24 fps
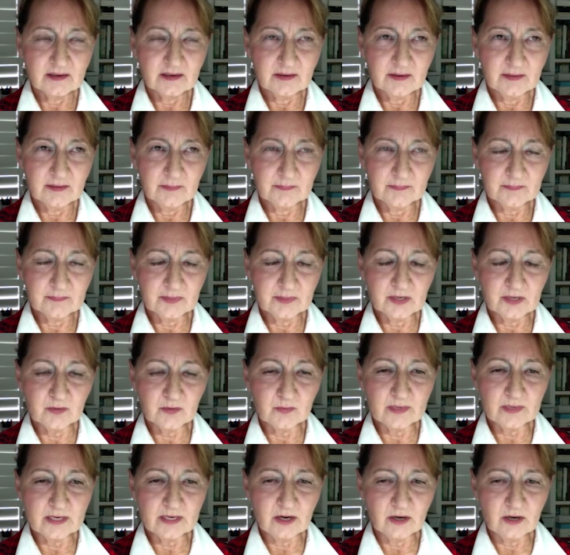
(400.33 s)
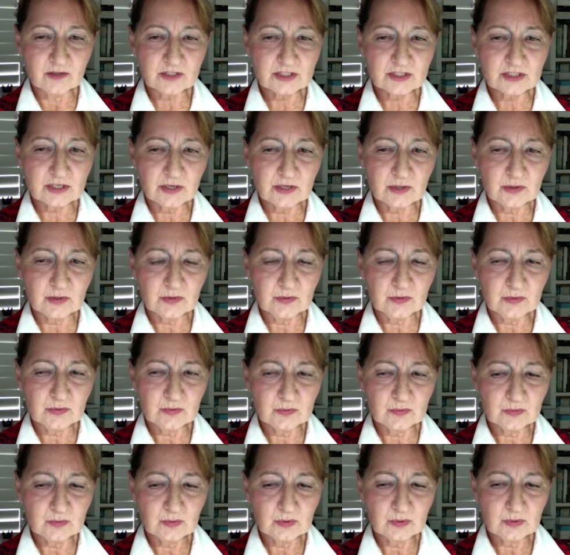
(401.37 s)
But we also
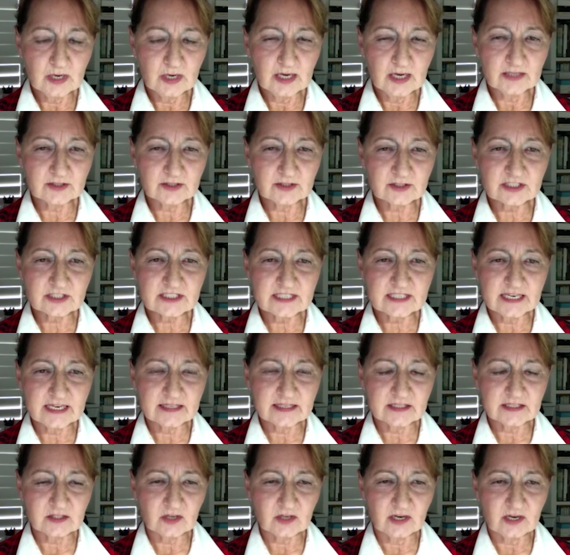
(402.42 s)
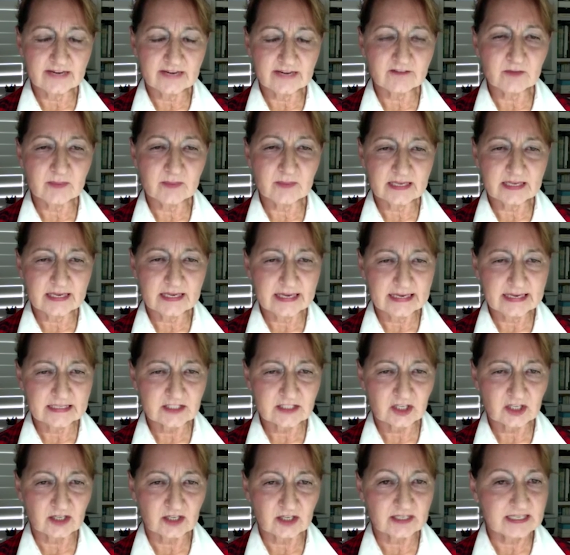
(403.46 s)
understand that not everybody has
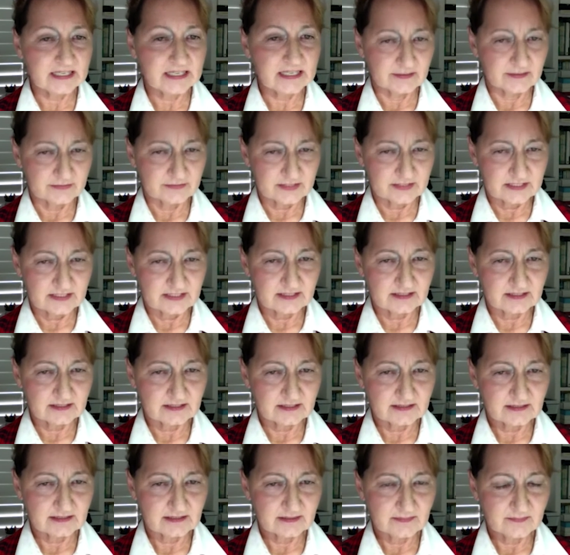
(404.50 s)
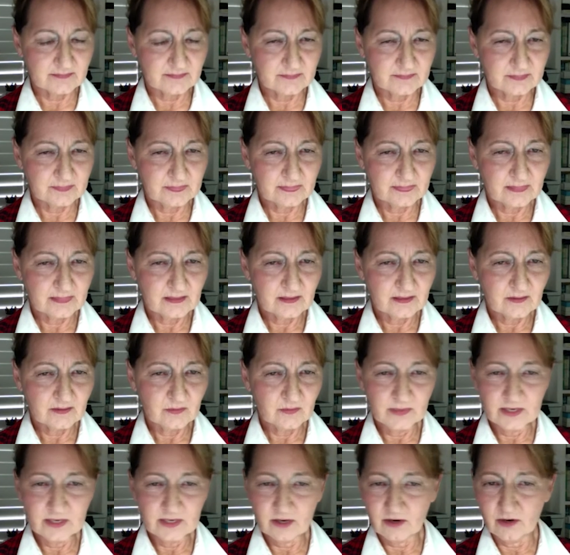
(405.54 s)
our gifts.
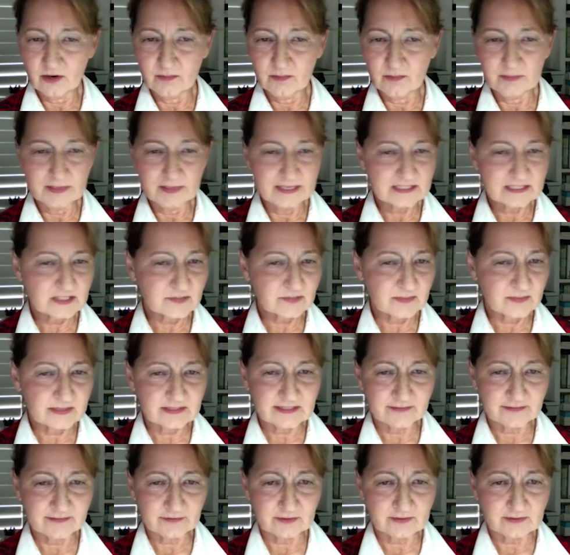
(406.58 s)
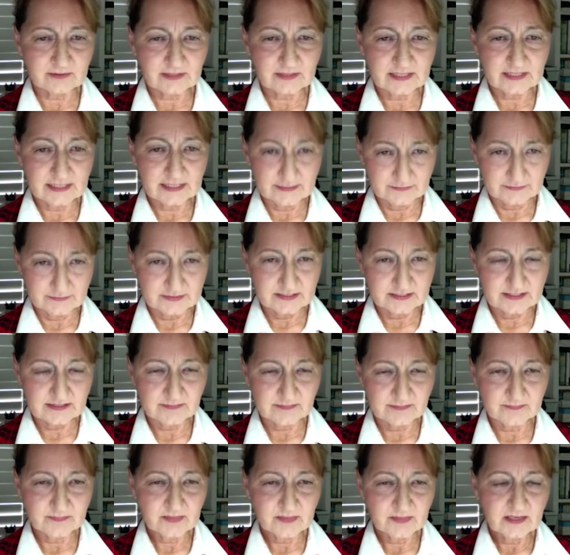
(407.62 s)
We are all blessed with different gifts.
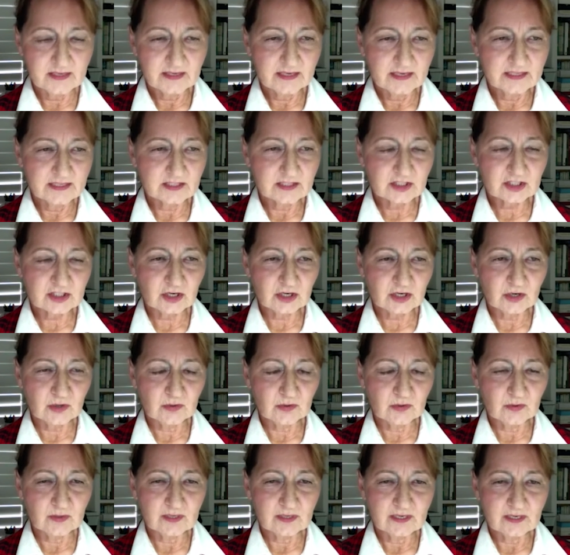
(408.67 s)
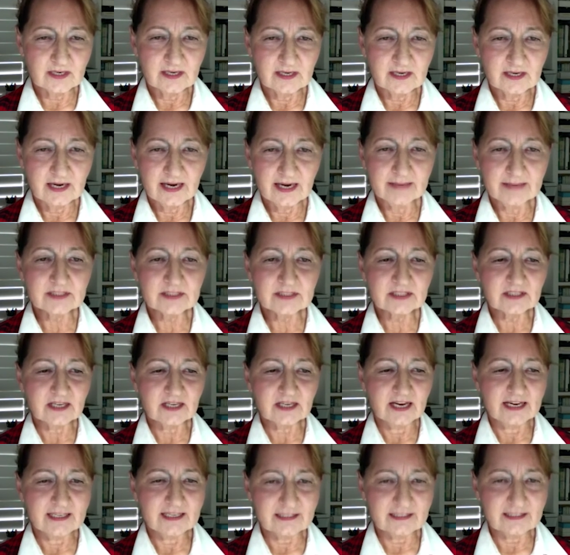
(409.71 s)
And so I'm
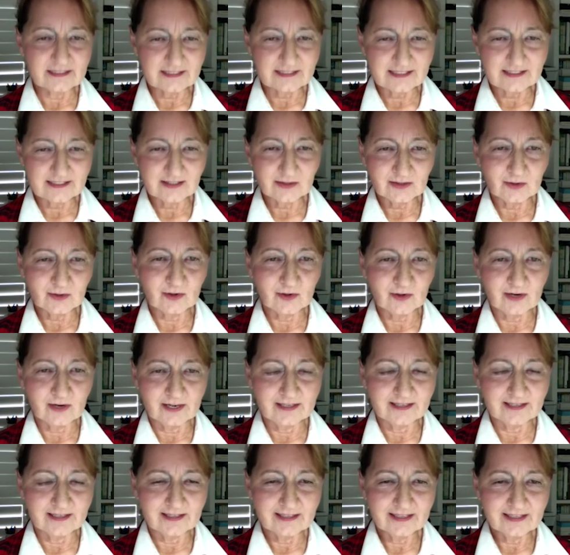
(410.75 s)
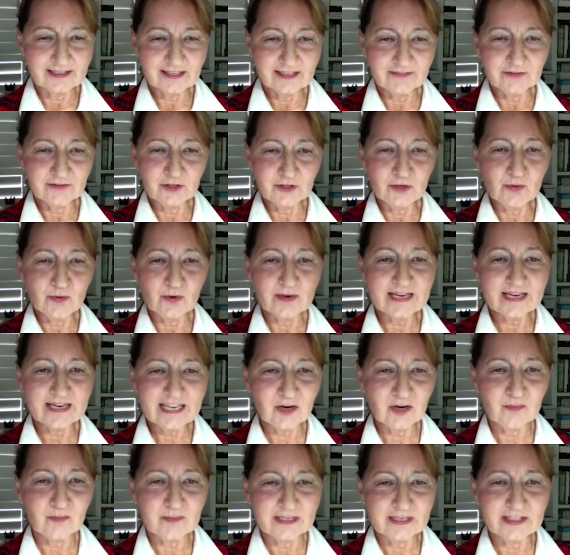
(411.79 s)
delighted, Lauren, if you will
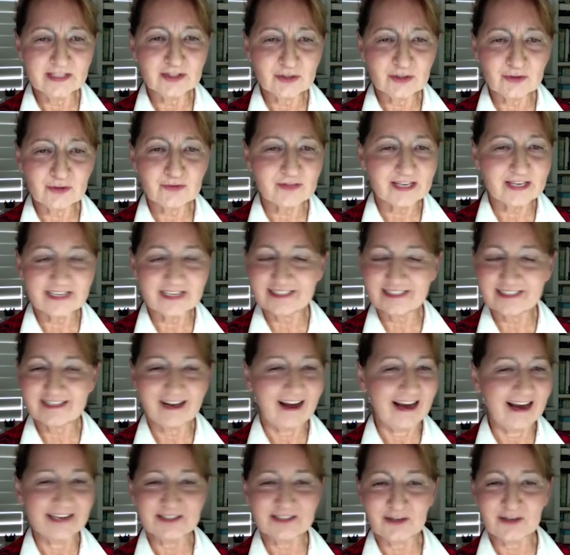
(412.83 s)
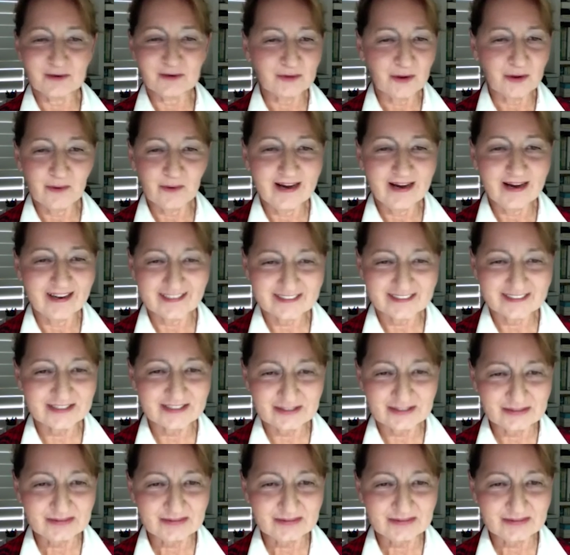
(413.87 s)
help me do things I don't know how to do.